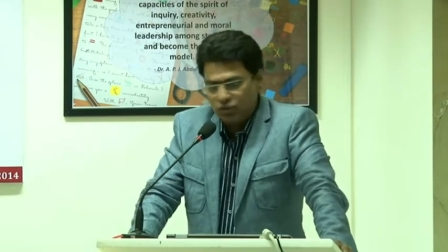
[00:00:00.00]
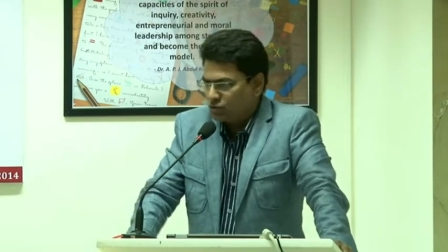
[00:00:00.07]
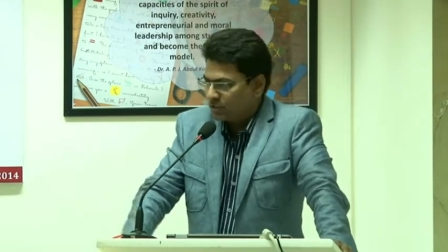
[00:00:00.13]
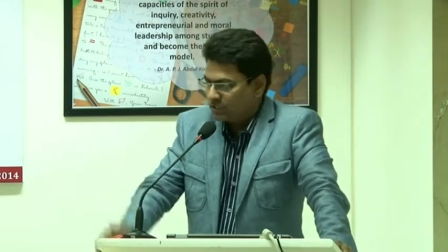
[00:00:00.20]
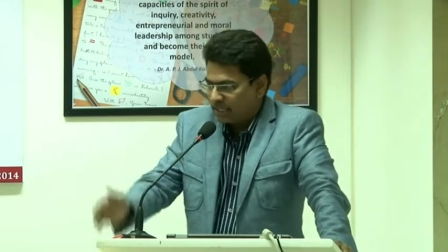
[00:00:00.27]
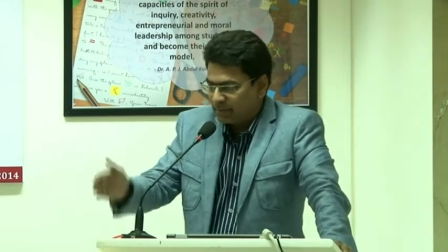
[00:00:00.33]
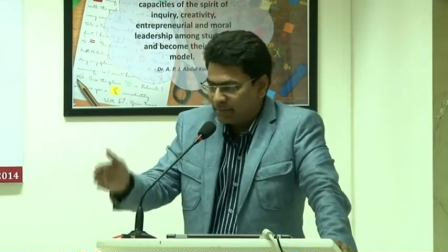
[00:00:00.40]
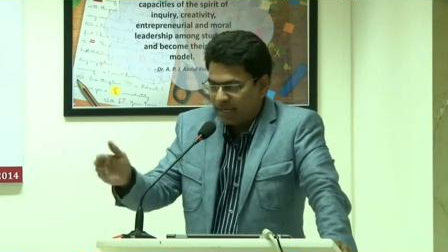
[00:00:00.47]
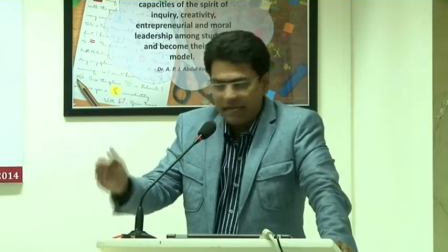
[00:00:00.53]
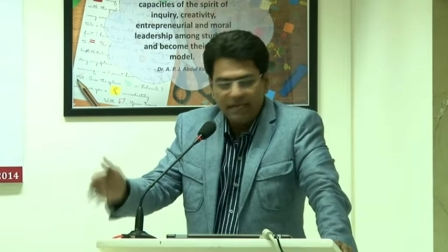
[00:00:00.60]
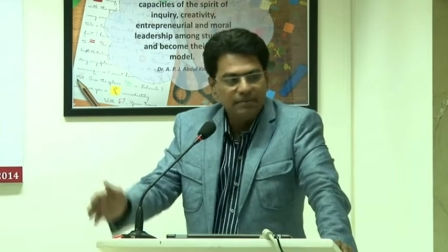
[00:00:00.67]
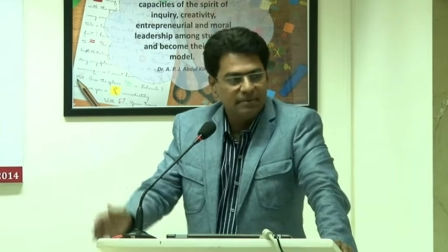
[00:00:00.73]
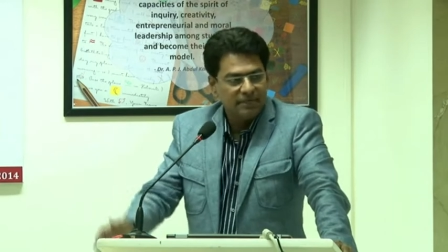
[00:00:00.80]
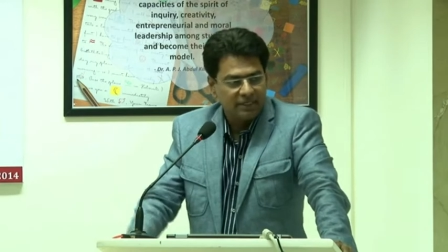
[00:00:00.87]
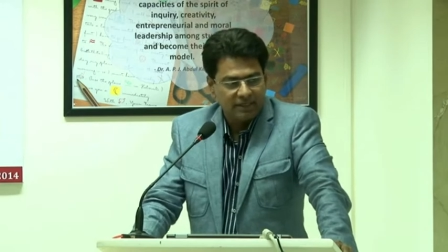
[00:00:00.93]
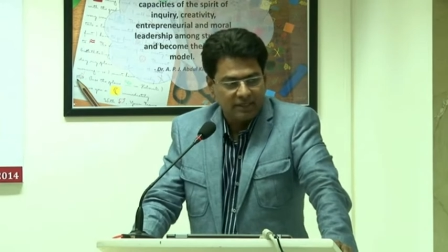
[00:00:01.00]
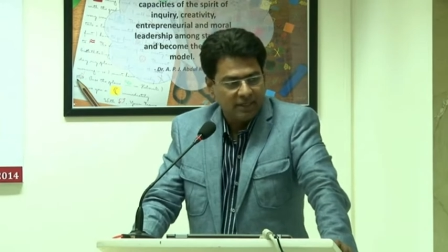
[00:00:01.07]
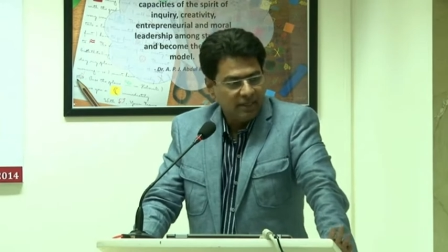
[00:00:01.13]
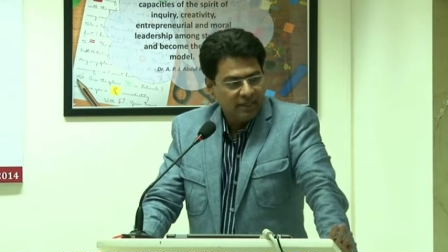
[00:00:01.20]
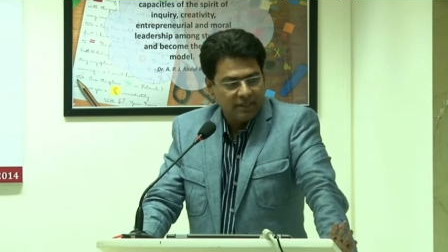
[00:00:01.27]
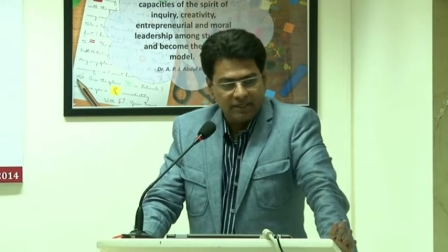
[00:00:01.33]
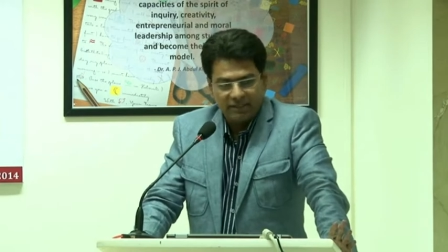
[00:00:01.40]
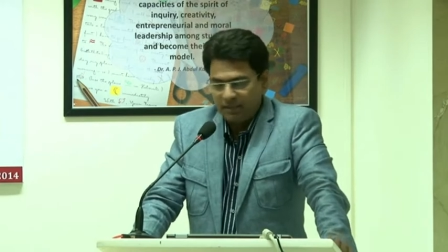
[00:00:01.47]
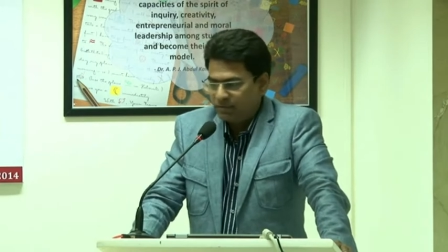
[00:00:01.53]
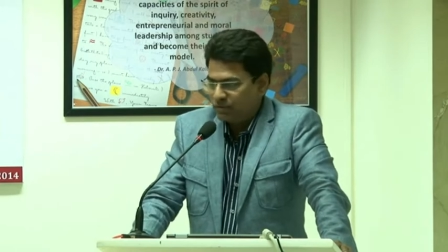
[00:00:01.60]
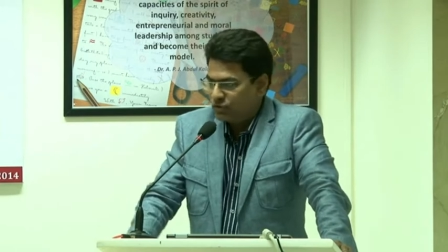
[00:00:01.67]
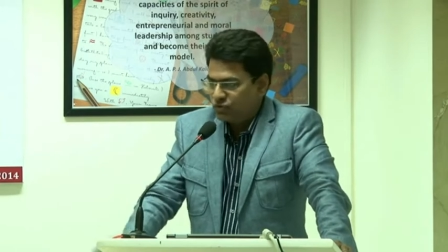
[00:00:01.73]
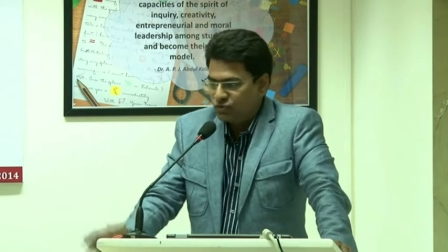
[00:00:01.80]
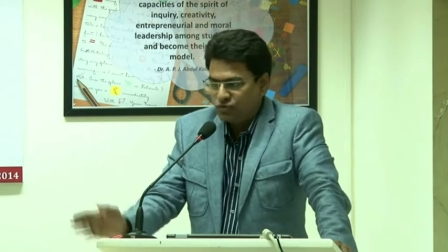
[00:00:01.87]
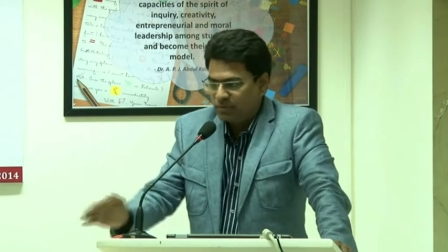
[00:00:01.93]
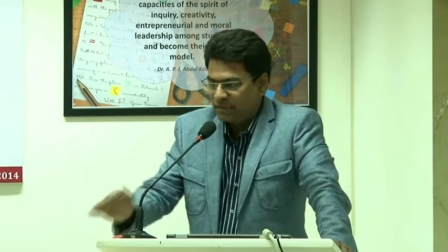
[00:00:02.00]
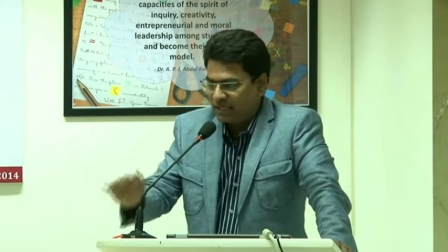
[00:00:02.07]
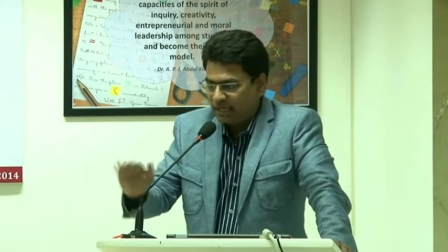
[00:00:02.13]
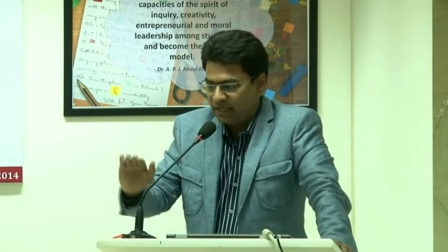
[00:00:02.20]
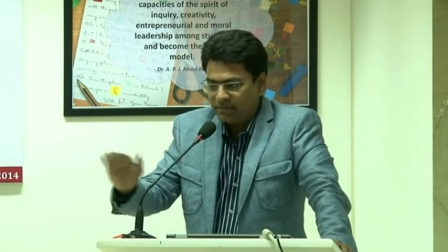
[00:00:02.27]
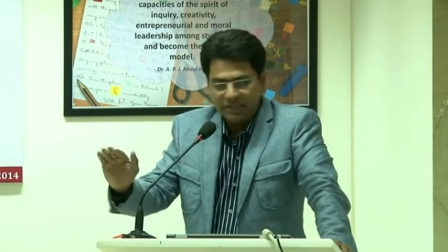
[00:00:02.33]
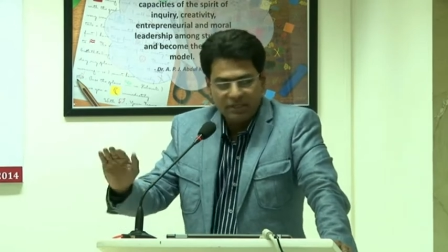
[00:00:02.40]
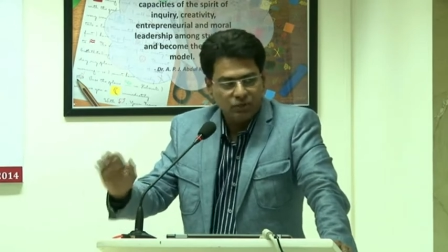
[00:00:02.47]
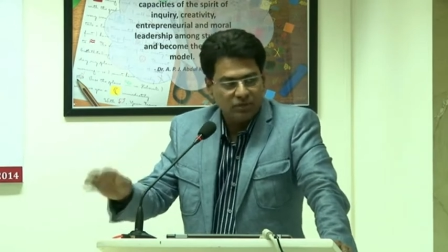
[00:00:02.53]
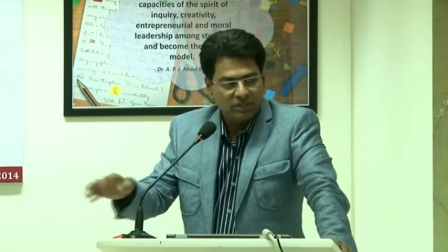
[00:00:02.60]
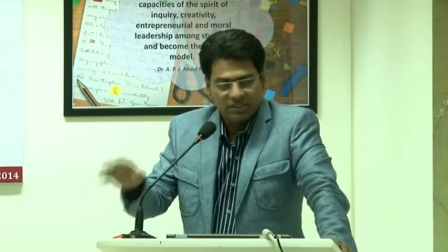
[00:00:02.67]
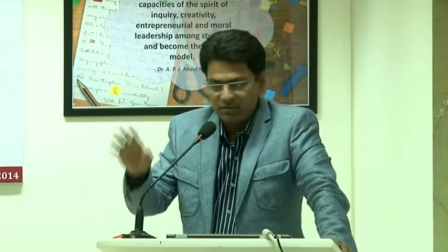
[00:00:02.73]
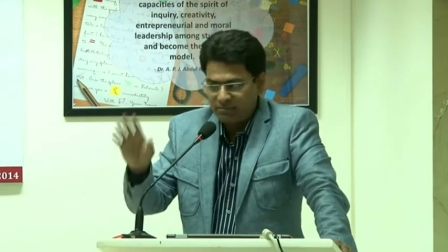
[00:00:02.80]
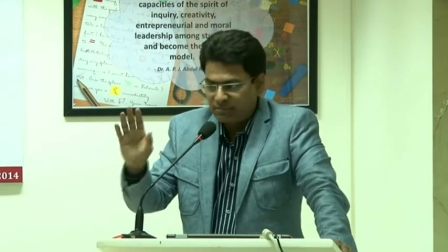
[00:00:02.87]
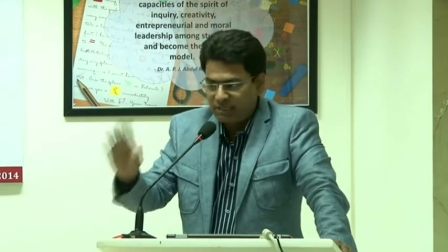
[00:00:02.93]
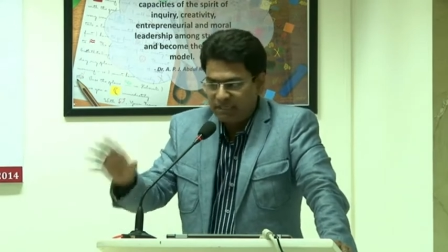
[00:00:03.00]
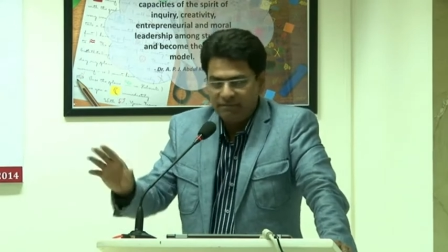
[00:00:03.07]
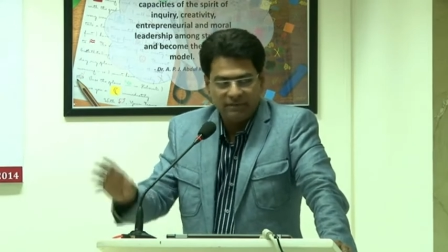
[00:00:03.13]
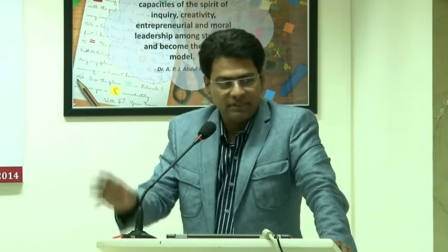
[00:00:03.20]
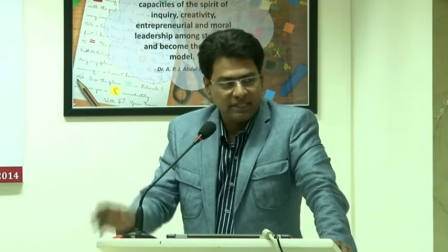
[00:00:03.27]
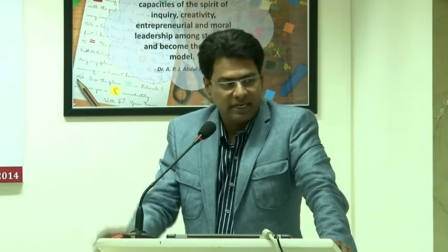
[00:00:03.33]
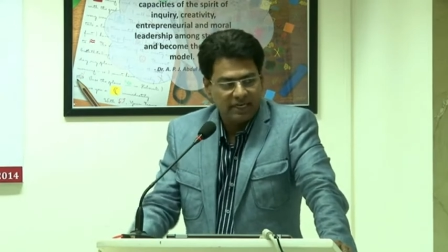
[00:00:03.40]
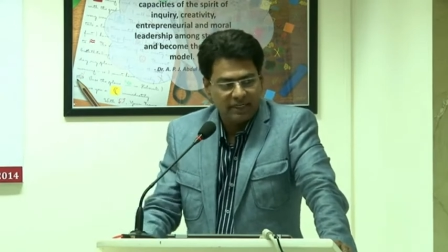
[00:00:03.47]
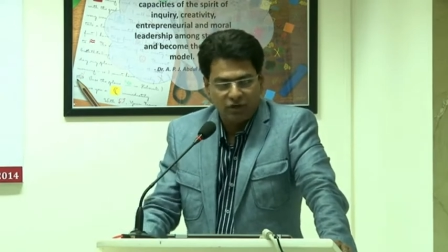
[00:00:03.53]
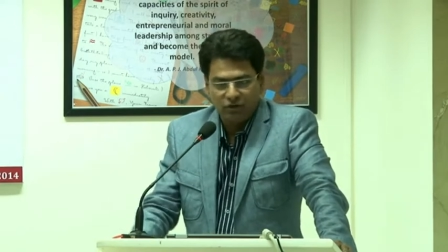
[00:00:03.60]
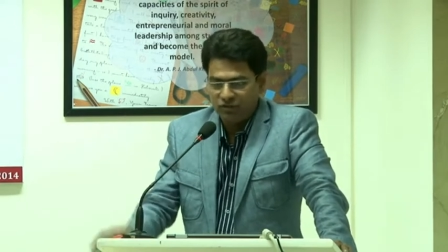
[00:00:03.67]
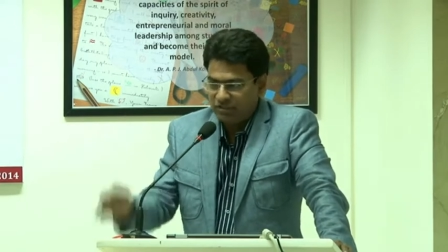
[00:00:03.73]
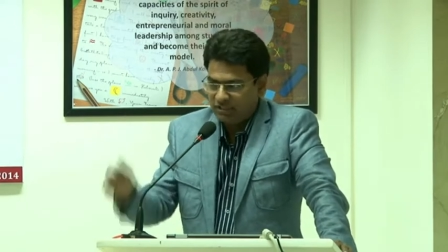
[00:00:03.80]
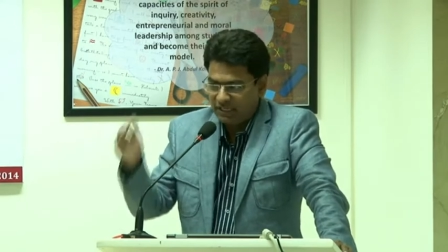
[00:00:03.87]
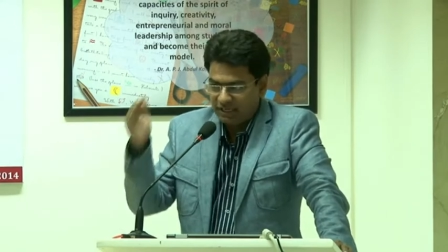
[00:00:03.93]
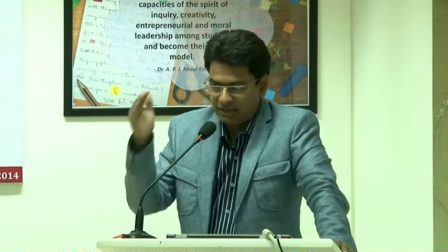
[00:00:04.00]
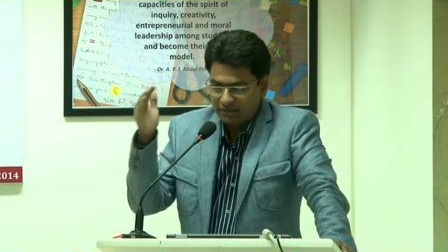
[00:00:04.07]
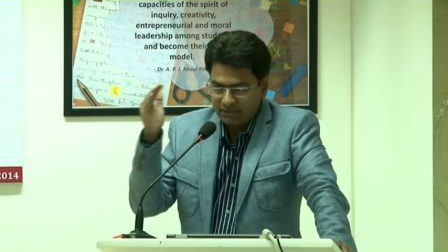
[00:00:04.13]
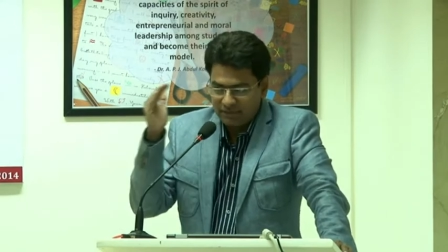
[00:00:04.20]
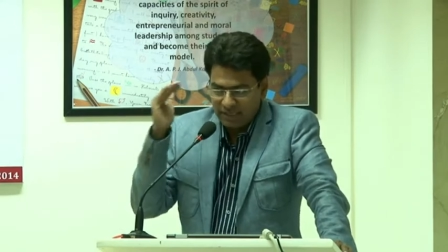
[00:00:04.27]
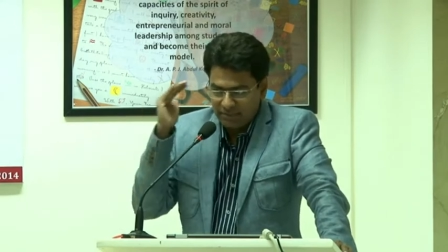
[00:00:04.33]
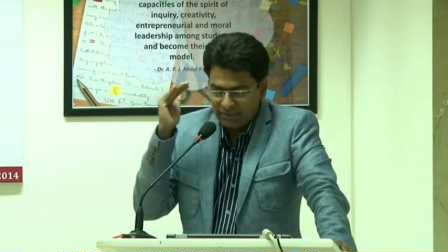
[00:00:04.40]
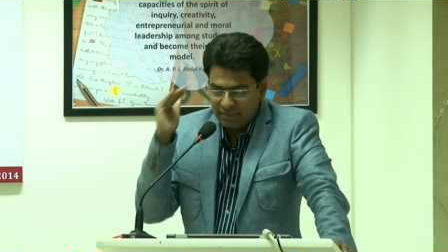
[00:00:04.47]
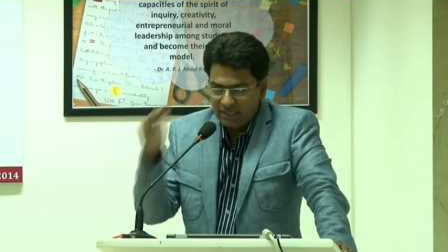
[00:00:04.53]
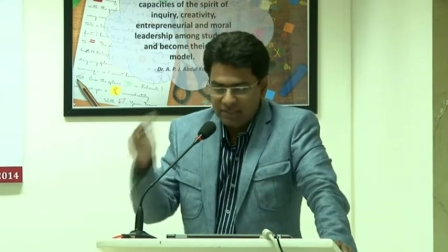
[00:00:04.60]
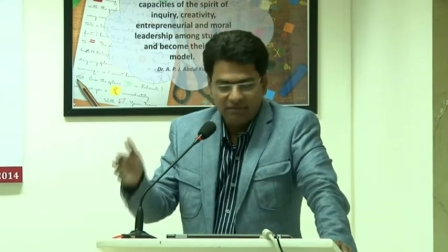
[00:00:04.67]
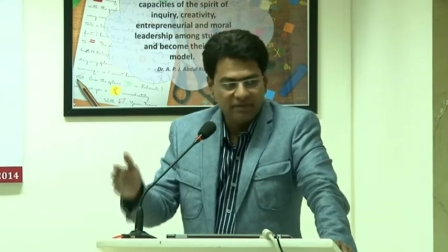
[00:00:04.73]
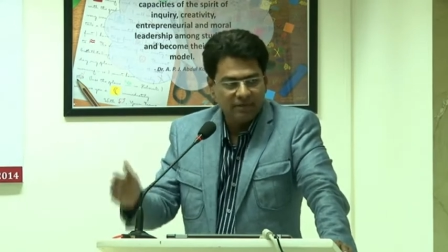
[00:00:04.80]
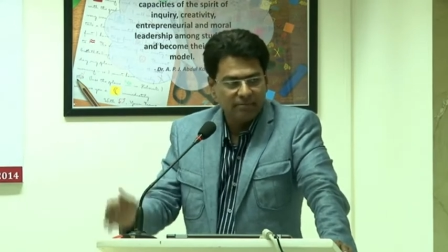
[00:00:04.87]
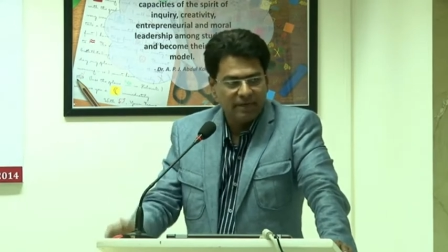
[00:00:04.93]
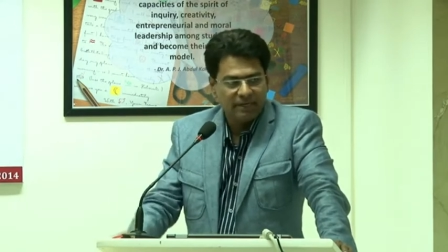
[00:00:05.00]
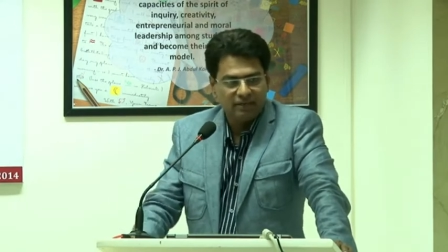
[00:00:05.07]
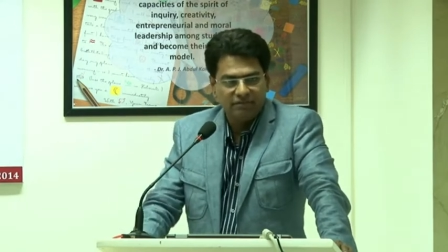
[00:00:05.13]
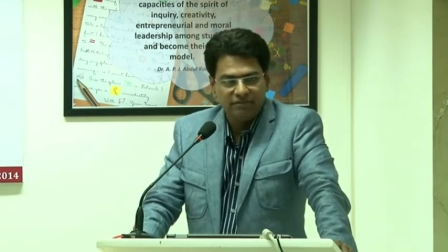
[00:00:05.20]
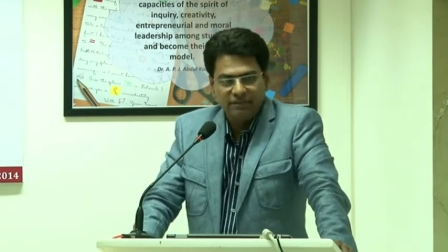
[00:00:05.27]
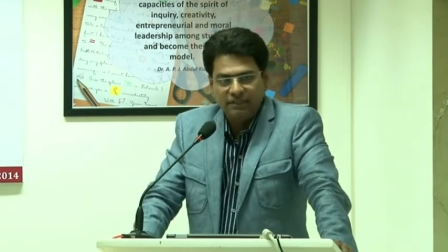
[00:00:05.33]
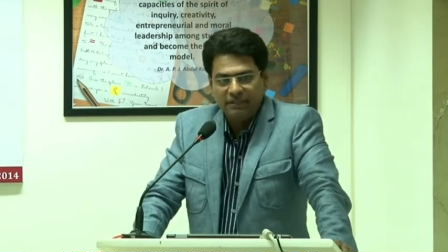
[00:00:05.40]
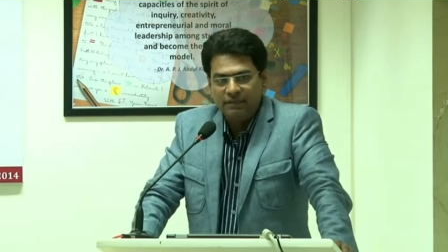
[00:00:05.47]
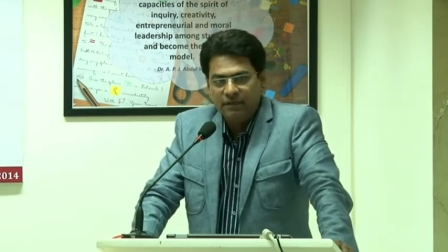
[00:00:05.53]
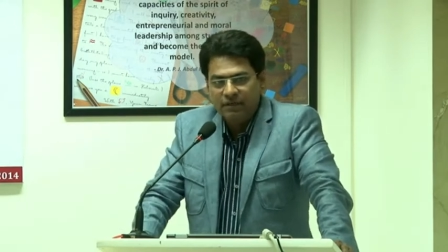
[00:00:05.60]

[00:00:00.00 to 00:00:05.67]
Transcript: No, it can be anybody. It, it can be you, me, anybody who doesn't believe in their ideology. They can they believe in battlefield